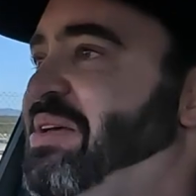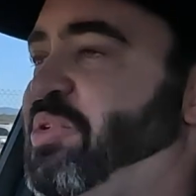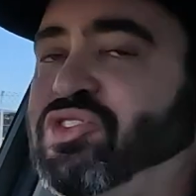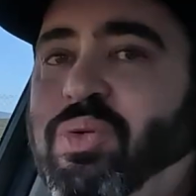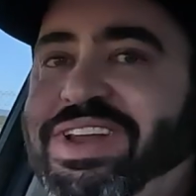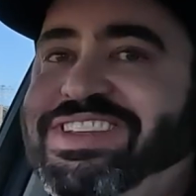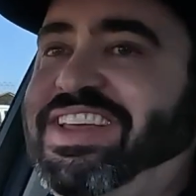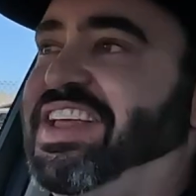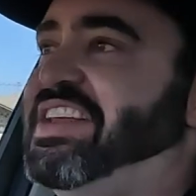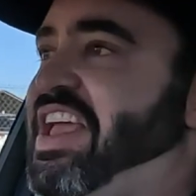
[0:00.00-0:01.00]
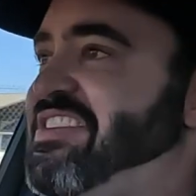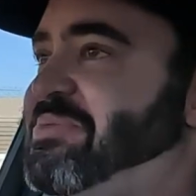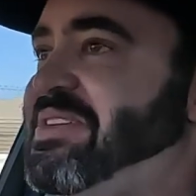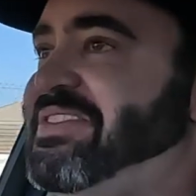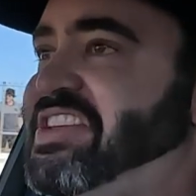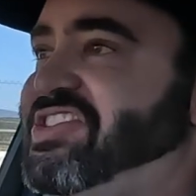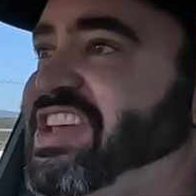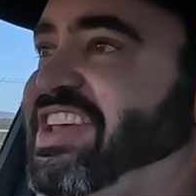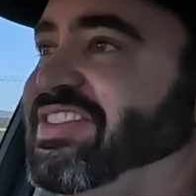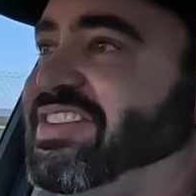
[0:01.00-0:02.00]
my 2010 FPV
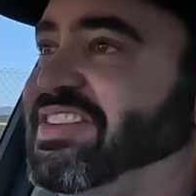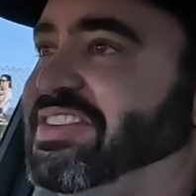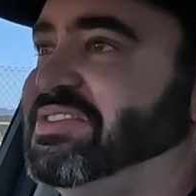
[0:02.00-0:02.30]
GS.